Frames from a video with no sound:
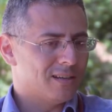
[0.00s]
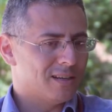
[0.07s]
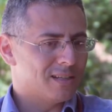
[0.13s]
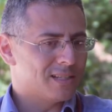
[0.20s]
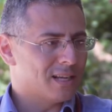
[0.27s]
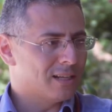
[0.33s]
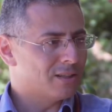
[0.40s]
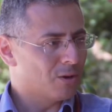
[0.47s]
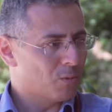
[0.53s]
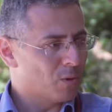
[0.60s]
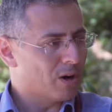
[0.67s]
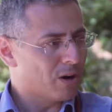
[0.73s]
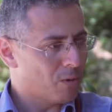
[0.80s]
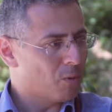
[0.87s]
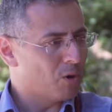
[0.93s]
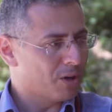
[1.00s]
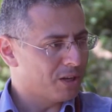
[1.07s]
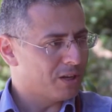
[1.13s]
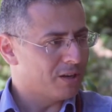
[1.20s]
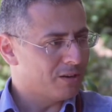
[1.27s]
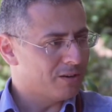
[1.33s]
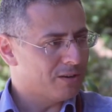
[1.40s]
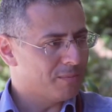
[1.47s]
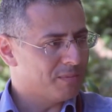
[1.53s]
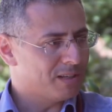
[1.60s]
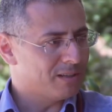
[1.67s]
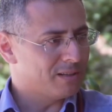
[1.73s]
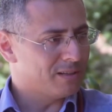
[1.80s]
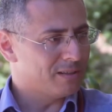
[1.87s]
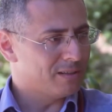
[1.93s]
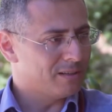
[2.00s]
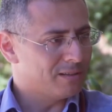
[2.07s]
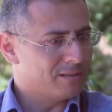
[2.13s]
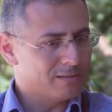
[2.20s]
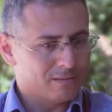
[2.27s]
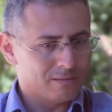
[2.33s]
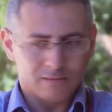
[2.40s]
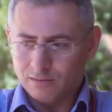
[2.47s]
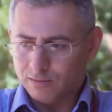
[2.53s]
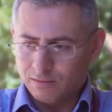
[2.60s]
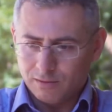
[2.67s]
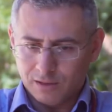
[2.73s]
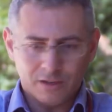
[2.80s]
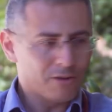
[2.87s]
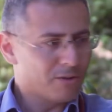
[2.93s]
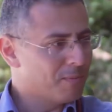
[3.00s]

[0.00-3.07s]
center where I work here. I mean, here in